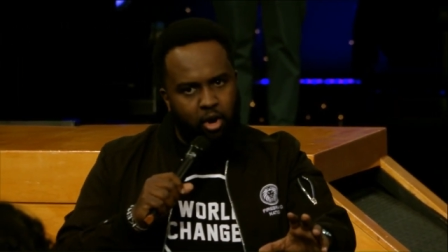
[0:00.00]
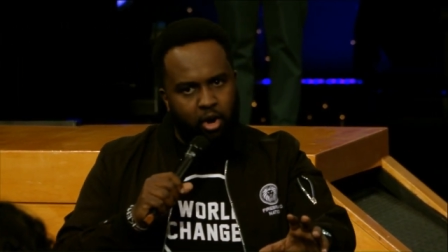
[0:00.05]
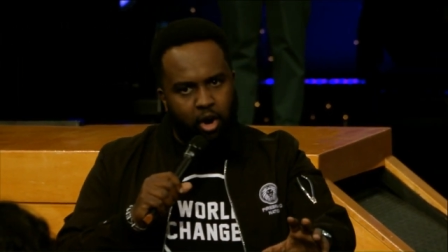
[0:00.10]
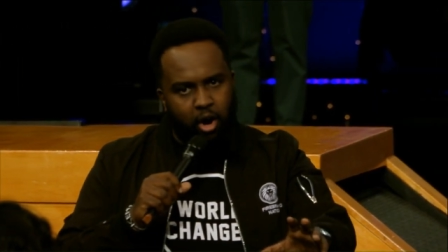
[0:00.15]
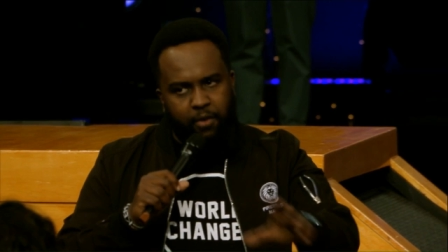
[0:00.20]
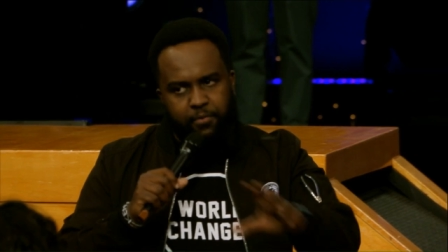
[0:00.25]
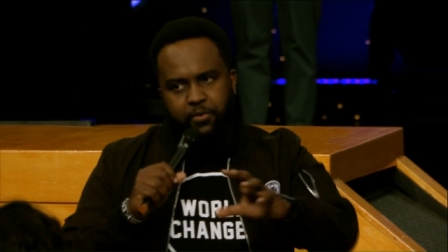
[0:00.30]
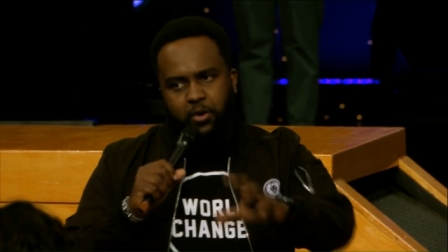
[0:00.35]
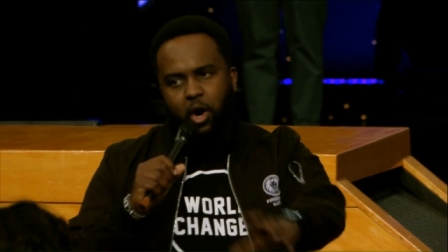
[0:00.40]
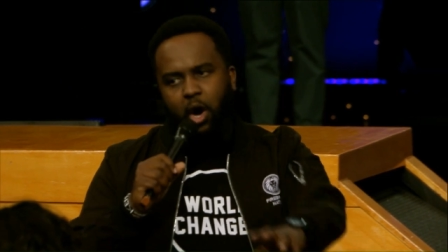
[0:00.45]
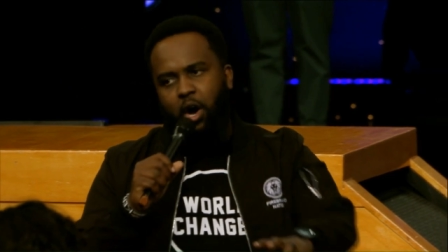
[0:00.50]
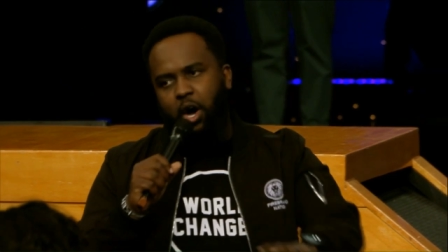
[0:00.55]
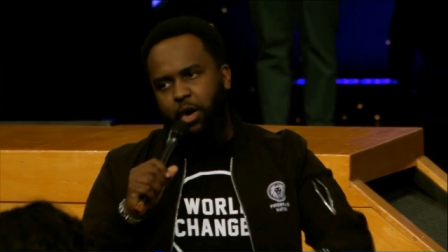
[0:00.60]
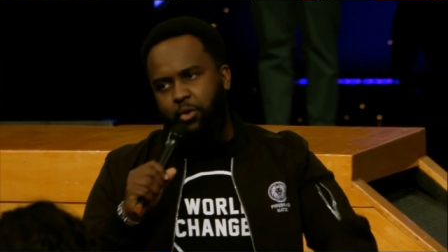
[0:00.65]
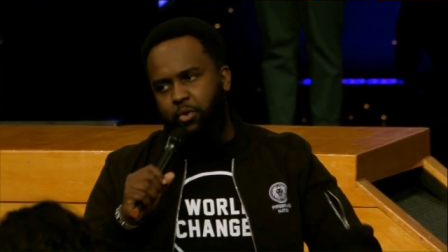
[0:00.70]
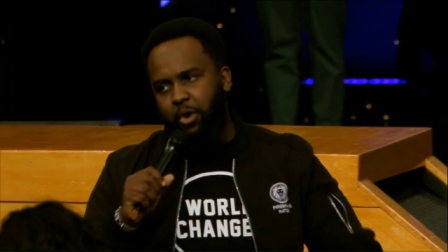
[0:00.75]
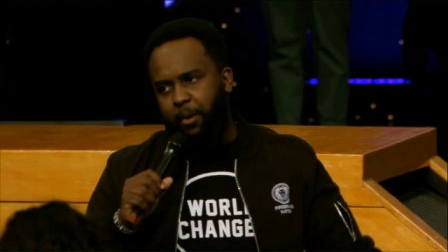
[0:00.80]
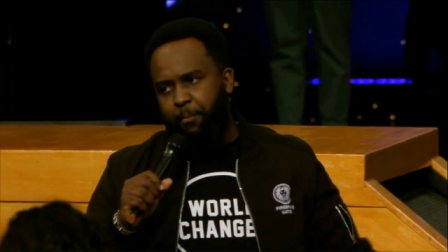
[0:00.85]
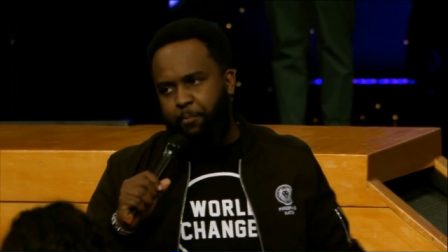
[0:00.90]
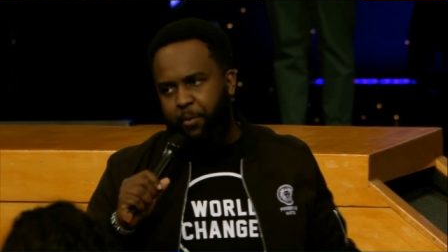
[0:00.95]
of God
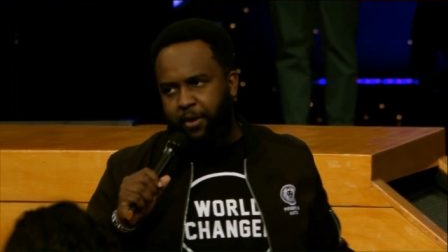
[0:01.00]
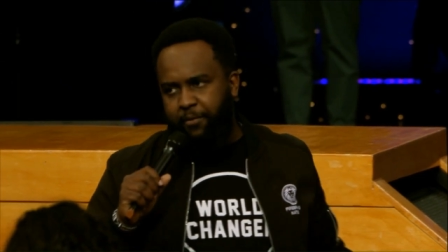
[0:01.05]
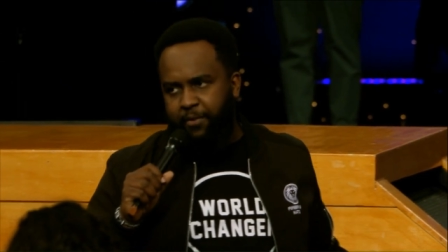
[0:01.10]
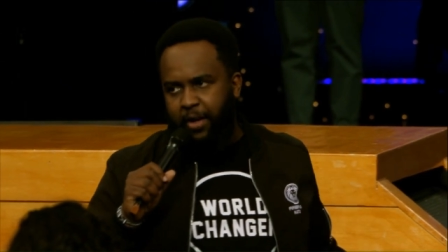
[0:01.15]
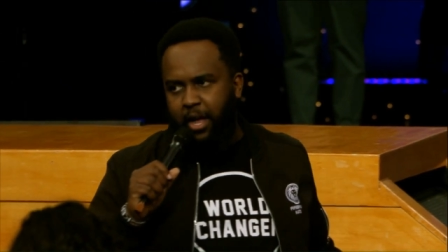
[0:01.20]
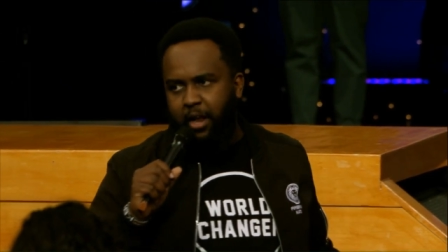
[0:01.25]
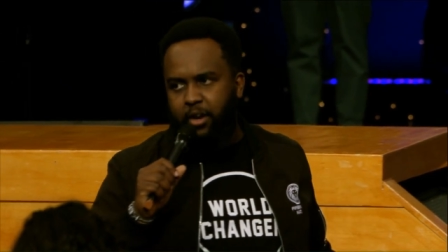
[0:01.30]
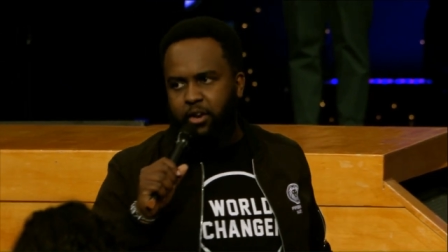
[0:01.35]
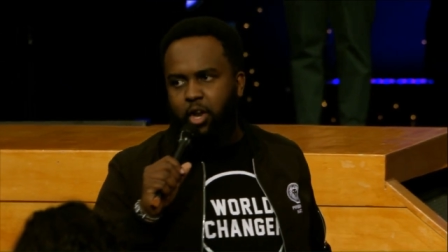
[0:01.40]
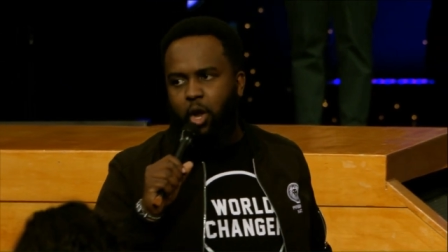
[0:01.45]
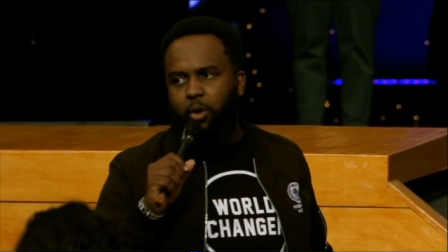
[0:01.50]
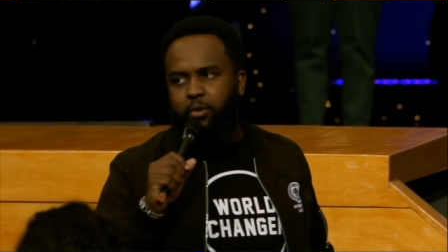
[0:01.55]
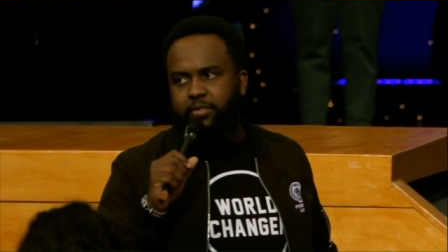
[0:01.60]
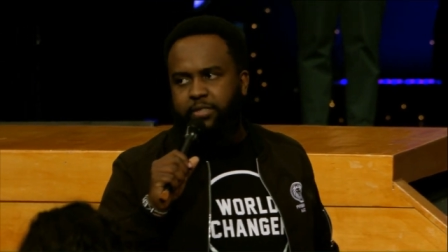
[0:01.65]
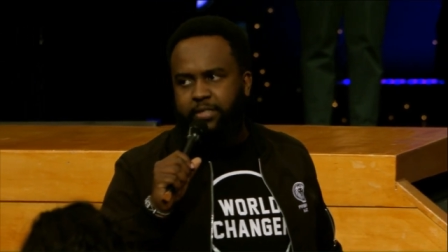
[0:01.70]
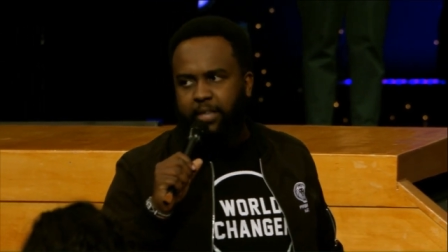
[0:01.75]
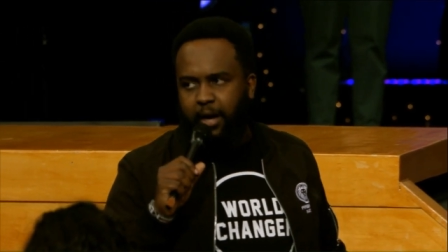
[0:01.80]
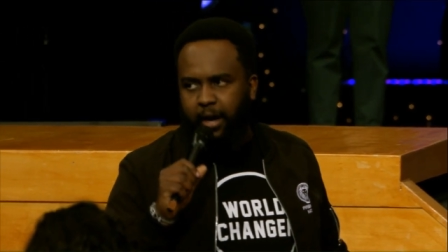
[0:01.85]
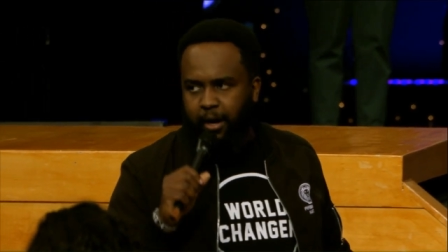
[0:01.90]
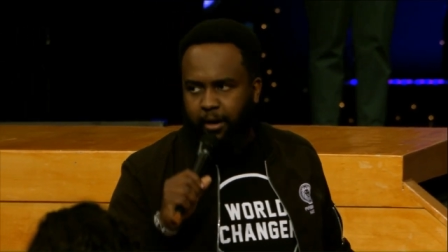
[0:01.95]
will prevail. No,
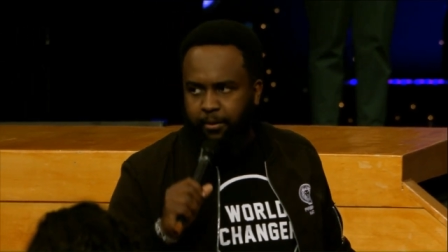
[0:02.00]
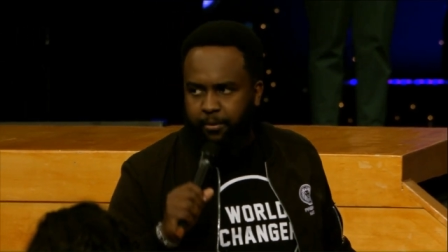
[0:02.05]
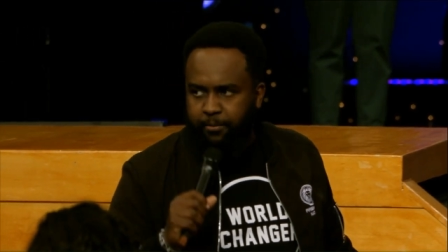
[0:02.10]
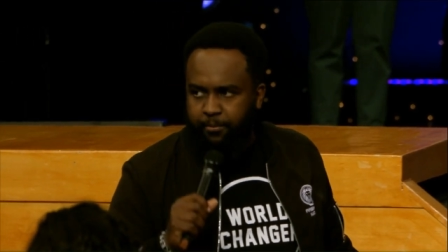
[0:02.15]
sir.